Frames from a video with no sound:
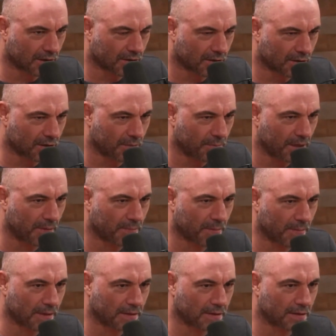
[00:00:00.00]
so the
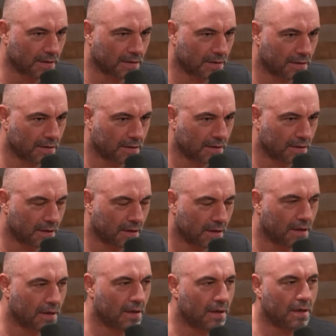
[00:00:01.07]
geometry exists.
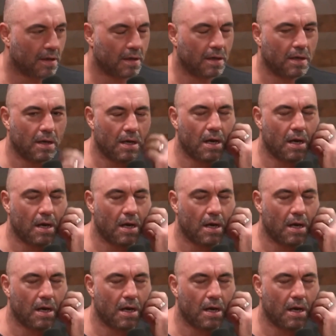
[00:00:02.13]
So you can